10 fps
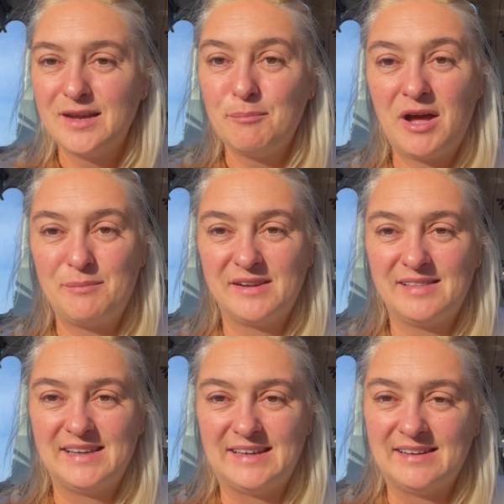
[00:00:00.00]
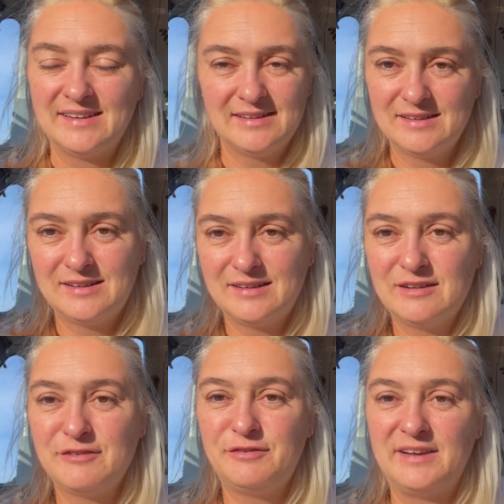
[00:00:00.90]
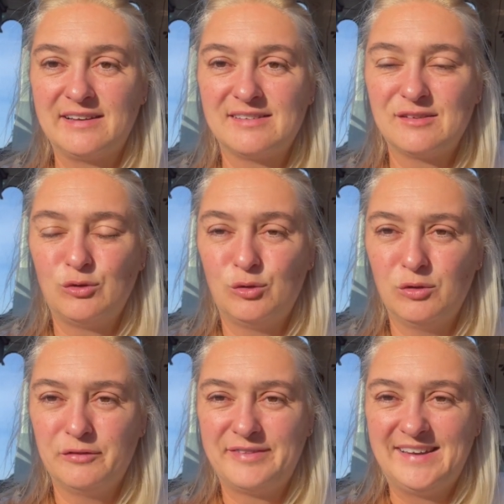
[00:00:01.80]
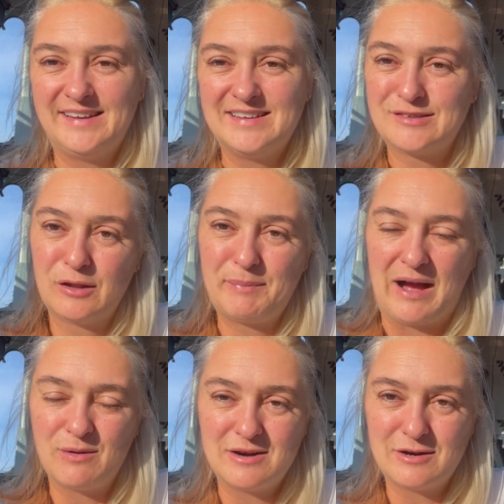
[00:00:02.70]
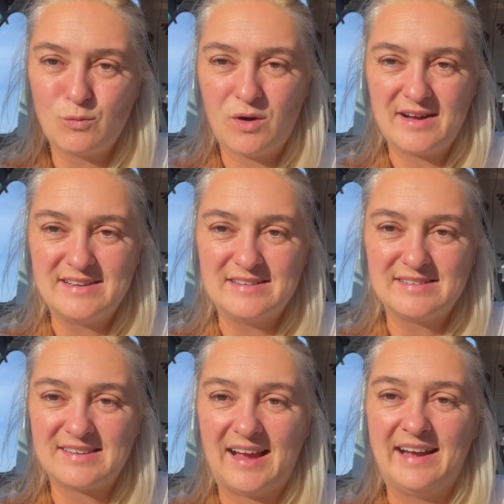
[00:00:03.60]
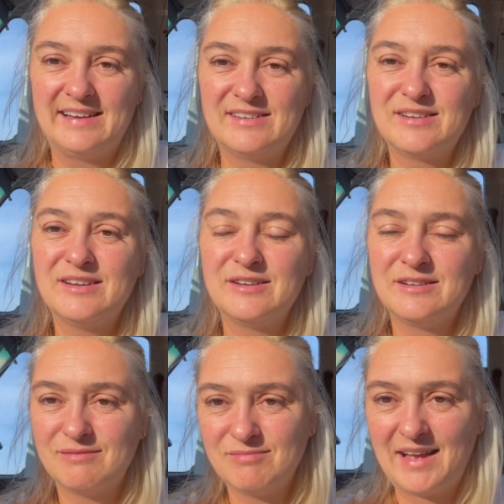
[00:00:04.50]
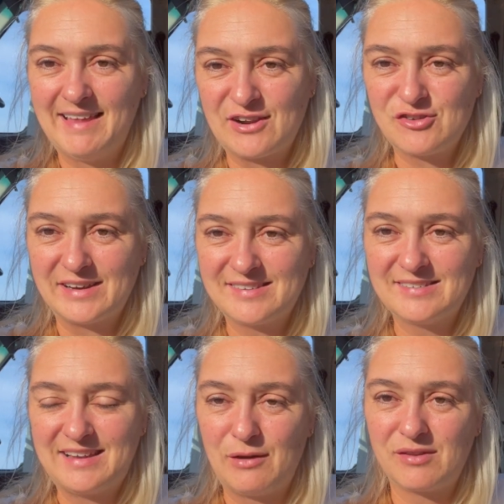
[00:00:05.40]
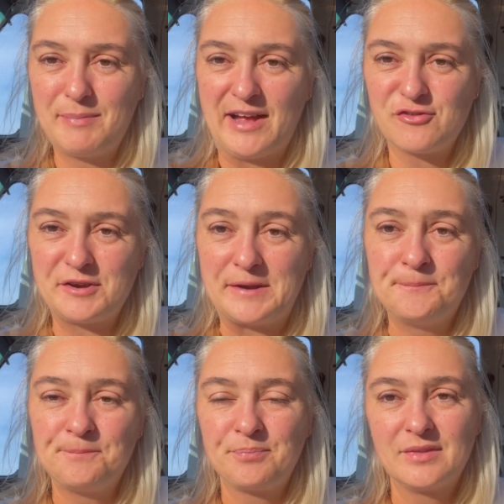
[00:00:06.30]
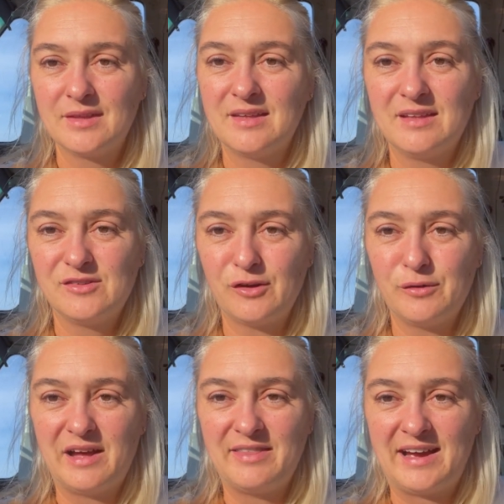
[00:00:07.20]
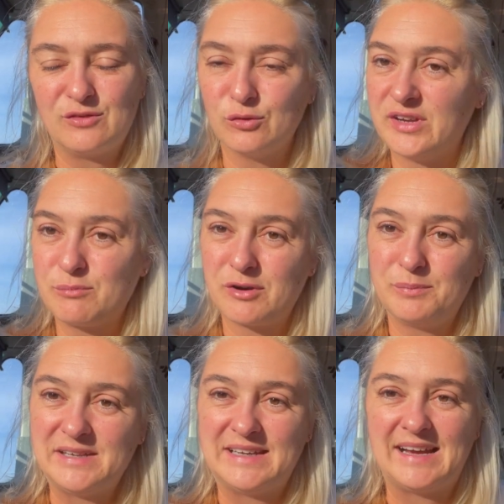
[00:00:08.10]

permanently fix all of the solar power wires and electrics down to the battery so that that is all done properly,